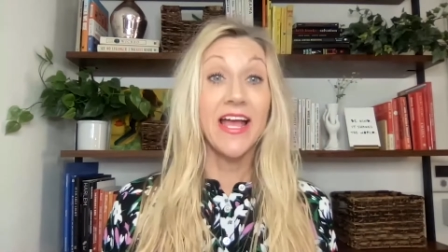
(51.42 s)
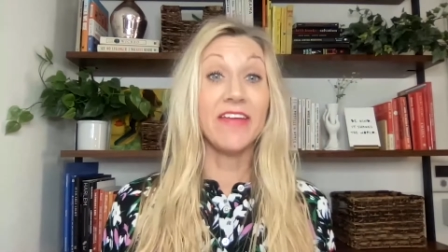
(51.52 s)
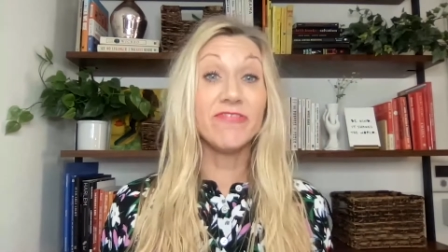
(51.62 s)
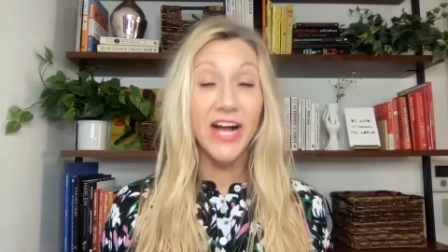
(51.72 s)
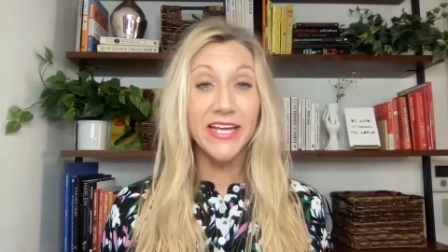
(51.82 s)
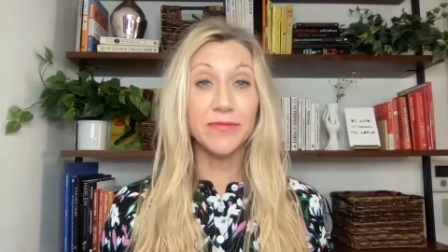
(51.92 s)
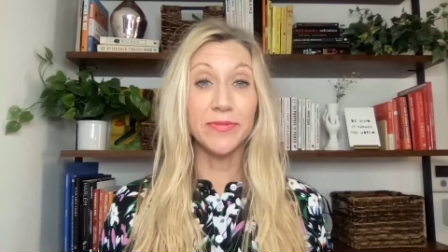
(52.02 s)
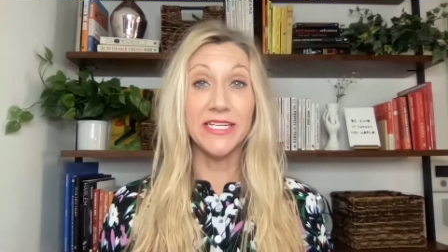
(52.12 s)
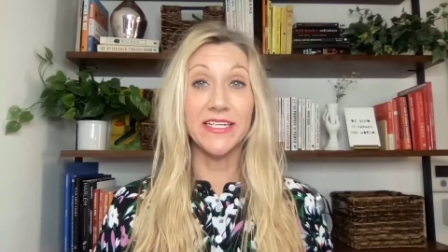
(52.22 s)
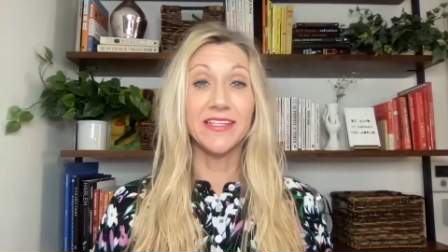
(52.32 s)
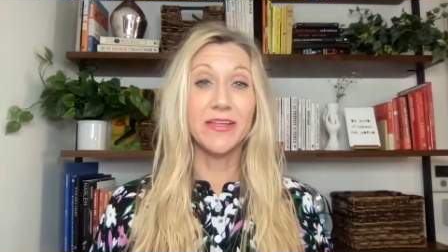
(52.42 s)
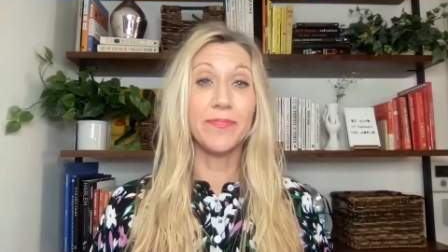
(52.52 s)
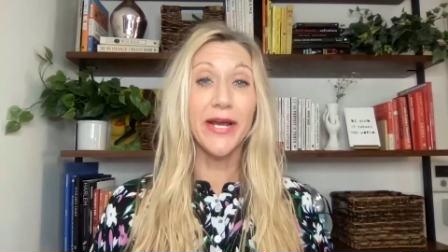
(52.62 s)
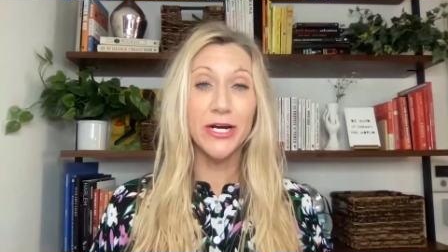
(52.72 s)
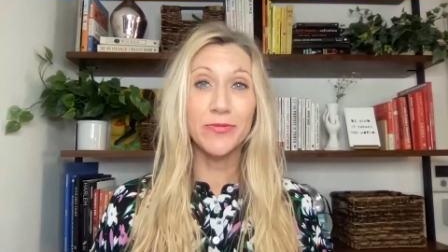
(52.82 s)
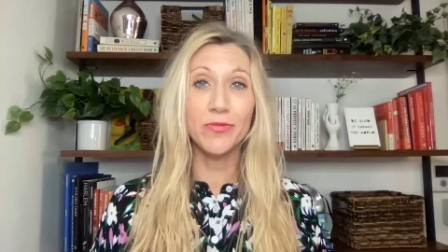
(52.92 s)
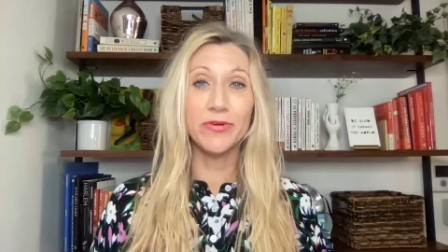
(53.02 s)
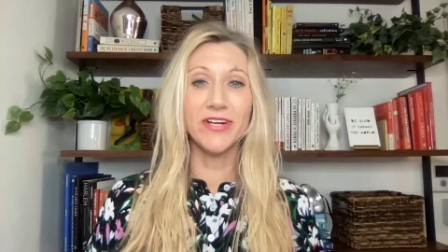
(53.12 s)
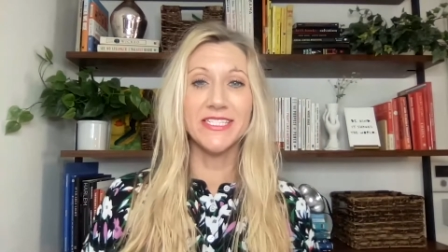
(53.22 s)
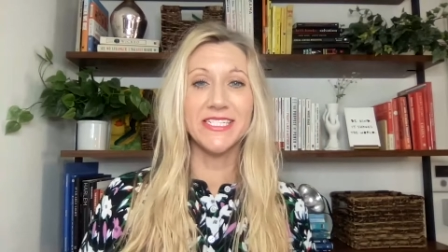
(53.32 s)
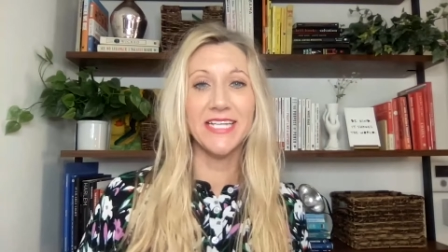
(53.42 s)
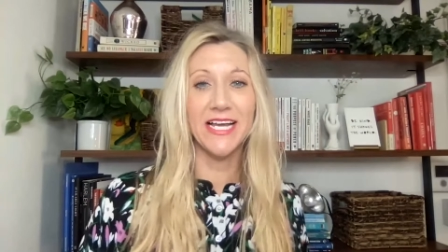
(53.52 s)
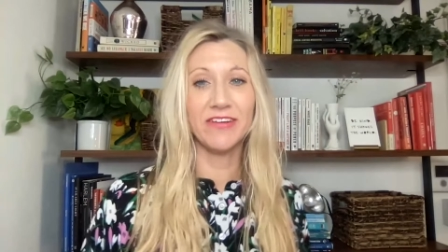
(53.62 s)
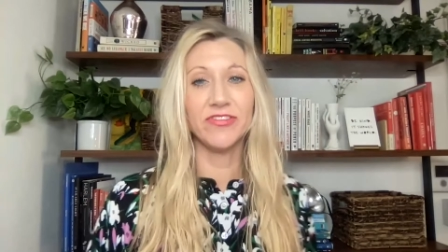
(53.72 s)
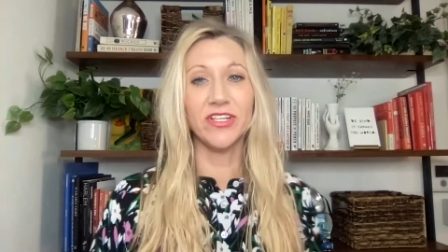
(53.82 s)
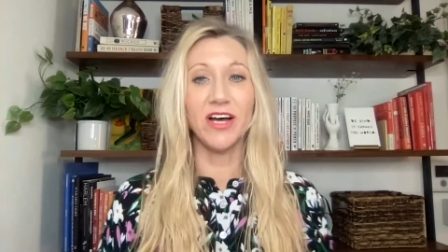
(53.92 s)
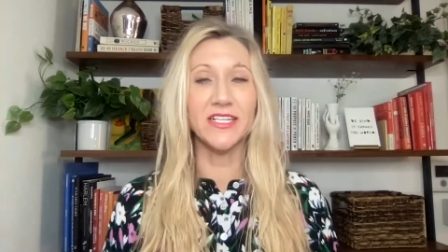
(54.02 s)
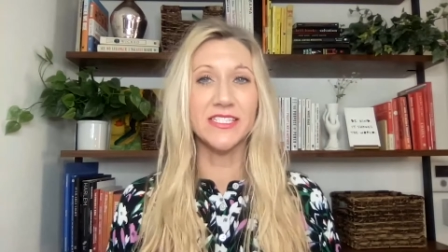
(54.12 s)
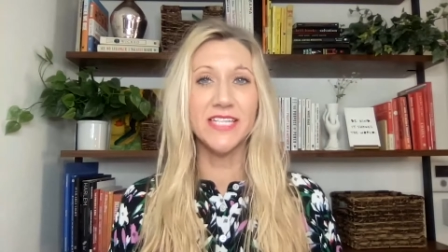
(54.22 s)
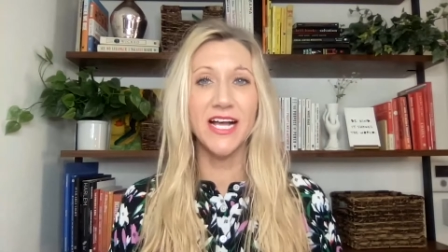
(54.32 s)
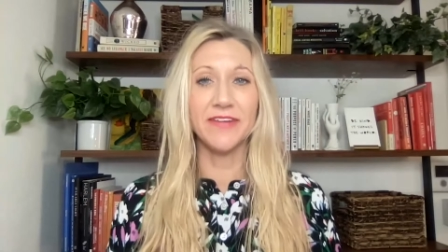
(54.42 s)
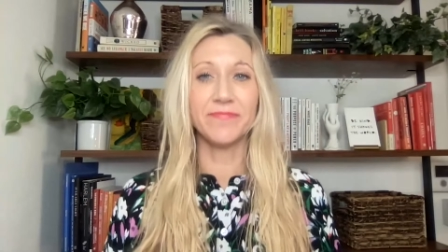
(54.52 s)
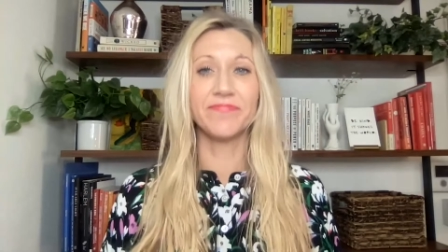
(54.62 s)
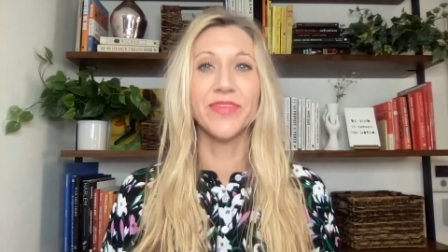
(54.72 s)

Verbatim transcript: And finally, the parable we read today of the lost son,